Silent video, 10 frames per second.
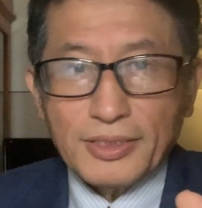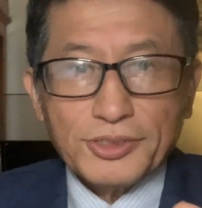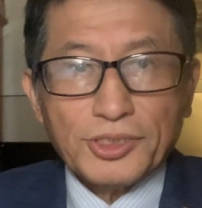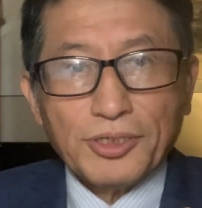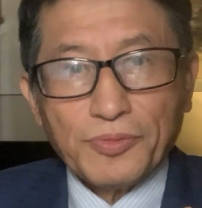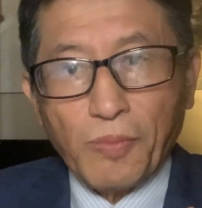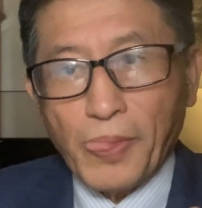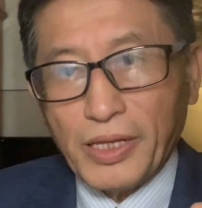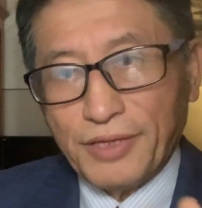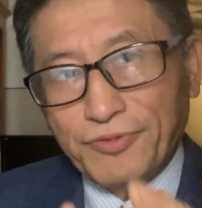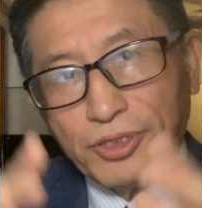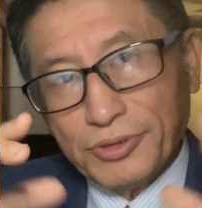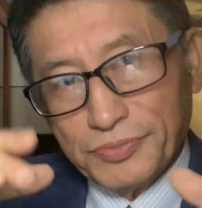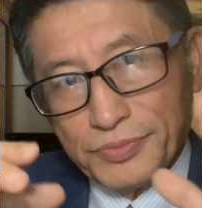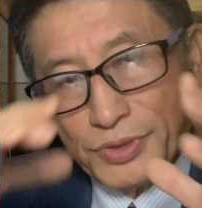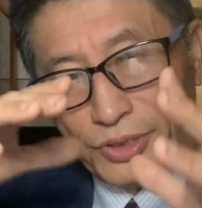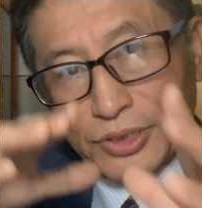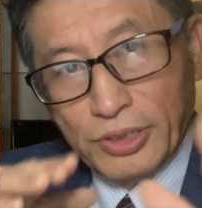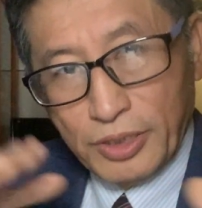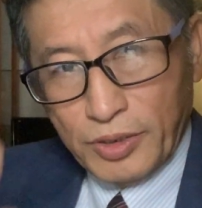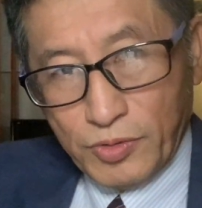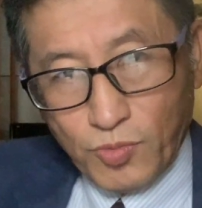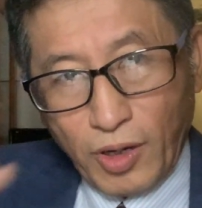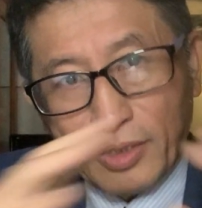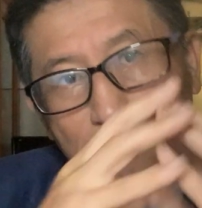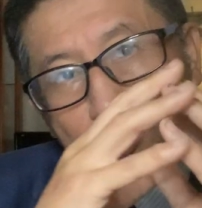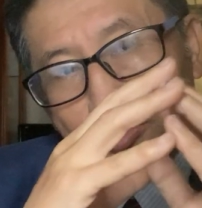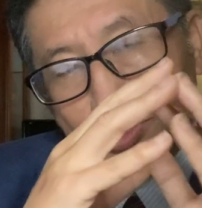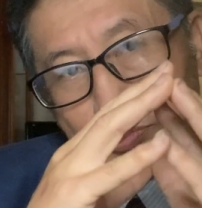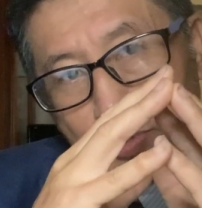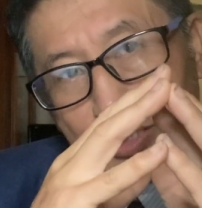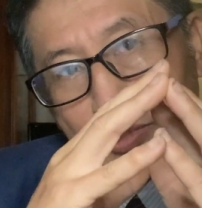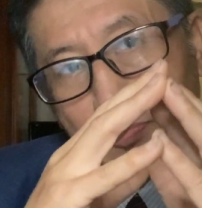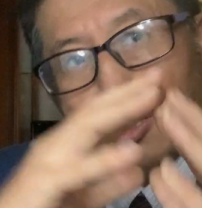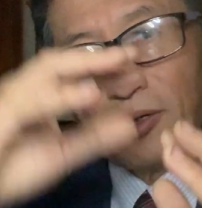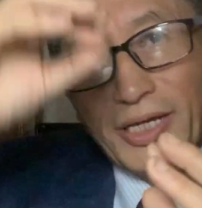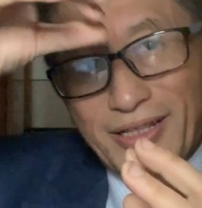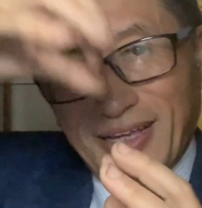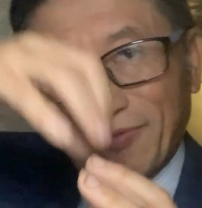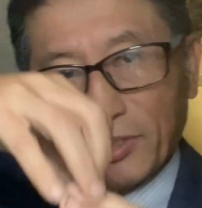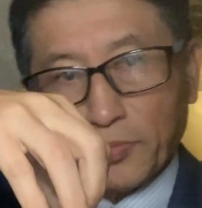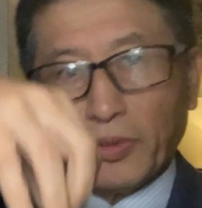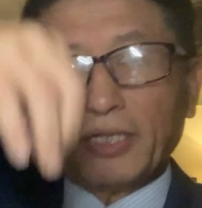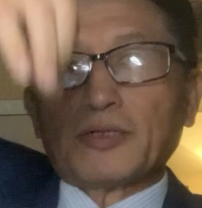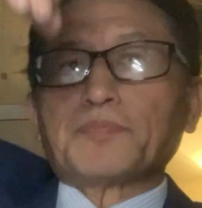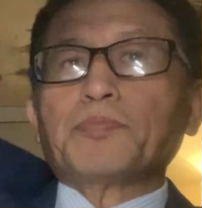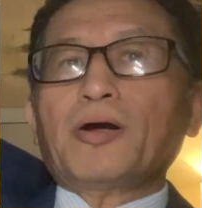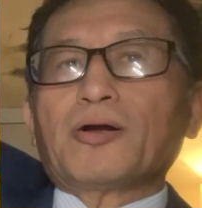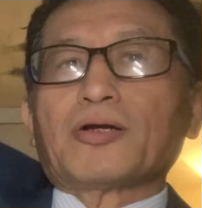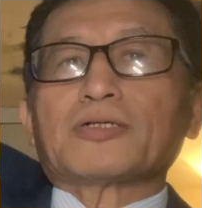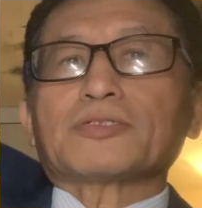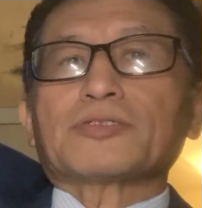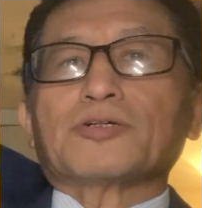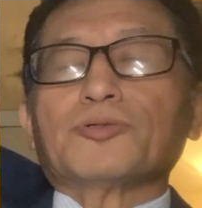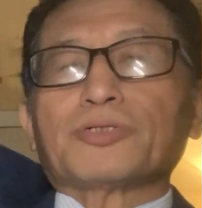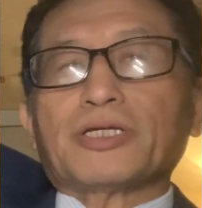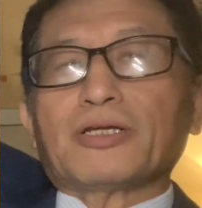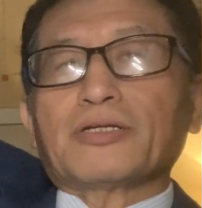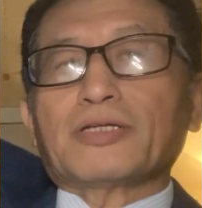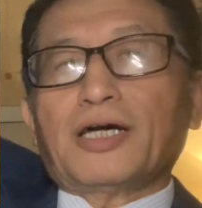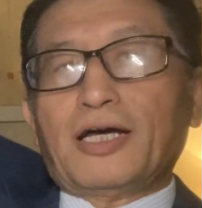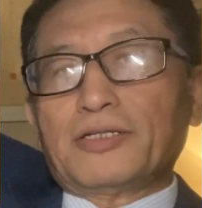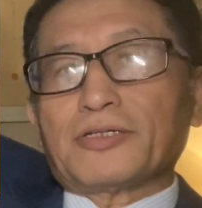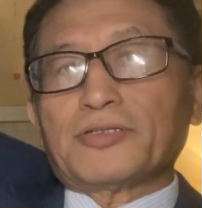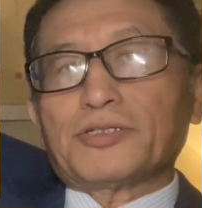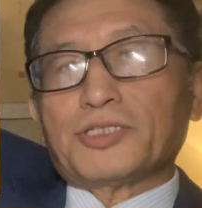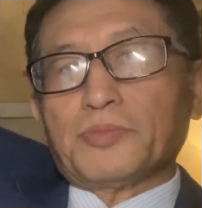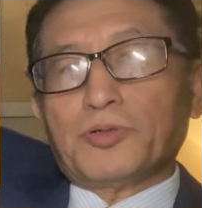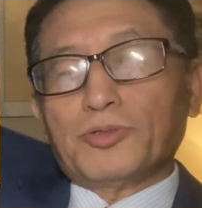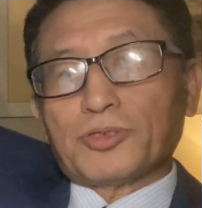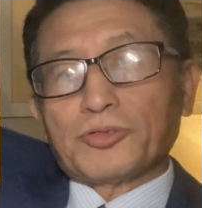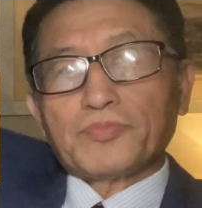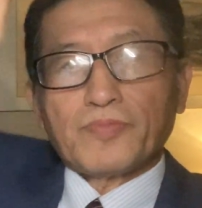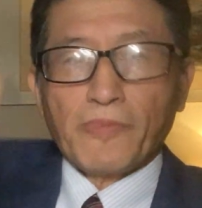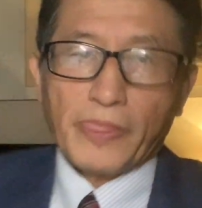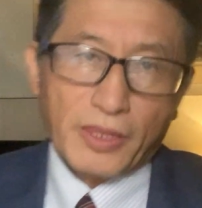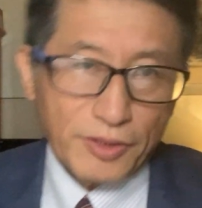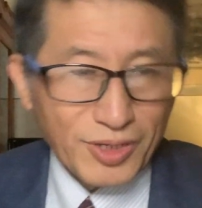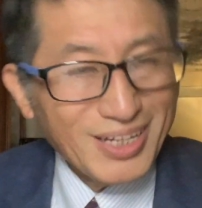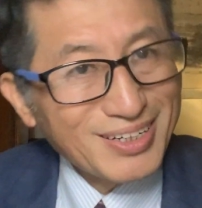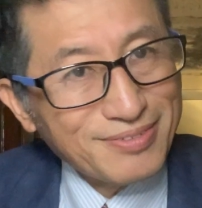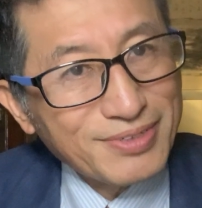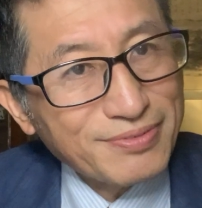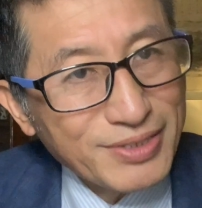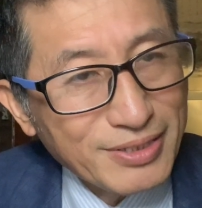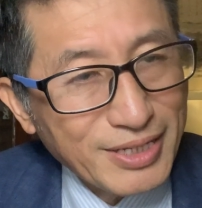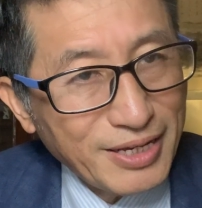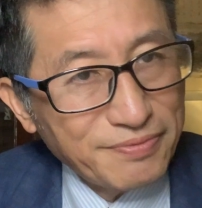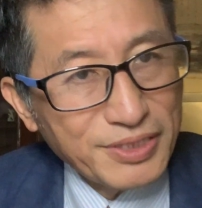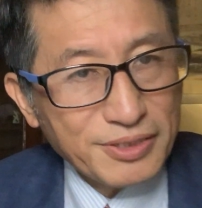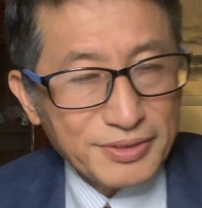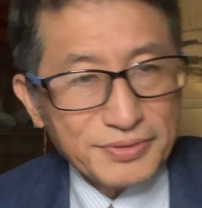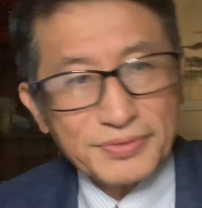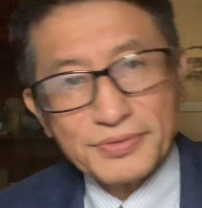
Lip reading: So if you go wire them to a spreader bar and have the spreader bar hooking under the ship hook, you can lift even heavier.